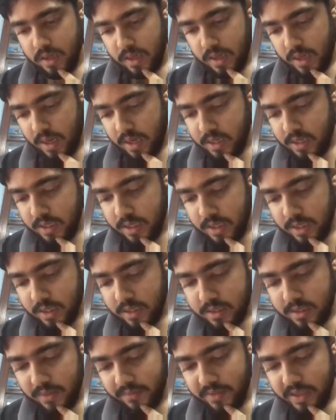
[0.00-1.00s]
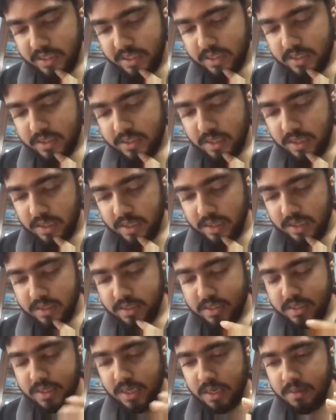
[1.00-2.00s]
And someone just
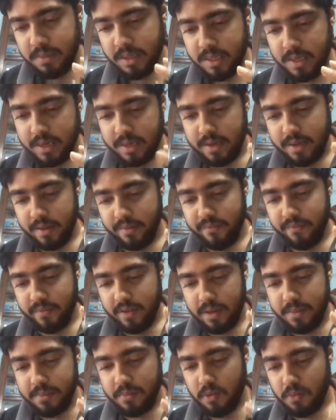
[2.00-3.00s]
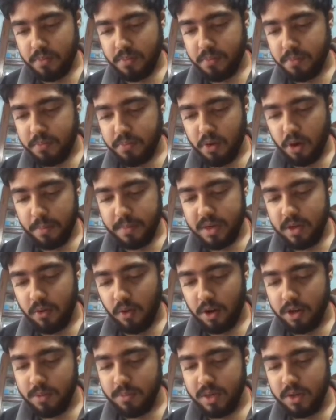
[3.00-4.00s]
tell me that if I'm properly
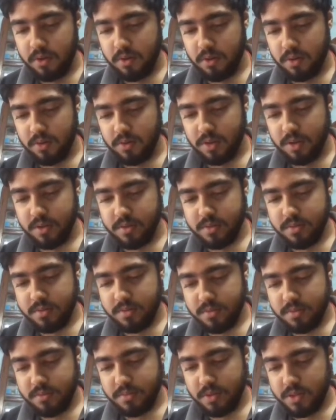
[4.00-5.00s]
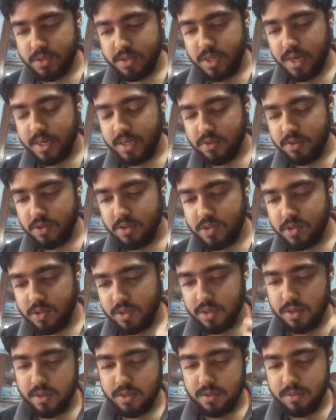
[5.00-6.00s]
audible or not, okay? Because that is also
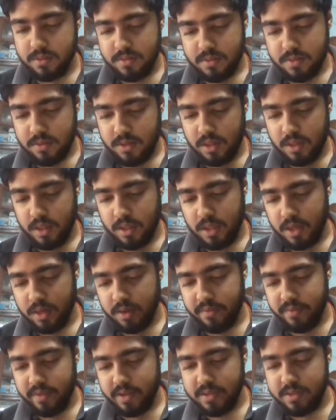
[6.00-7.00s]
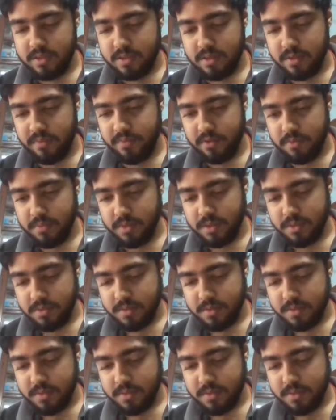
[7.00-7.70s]
a thing of concern for me.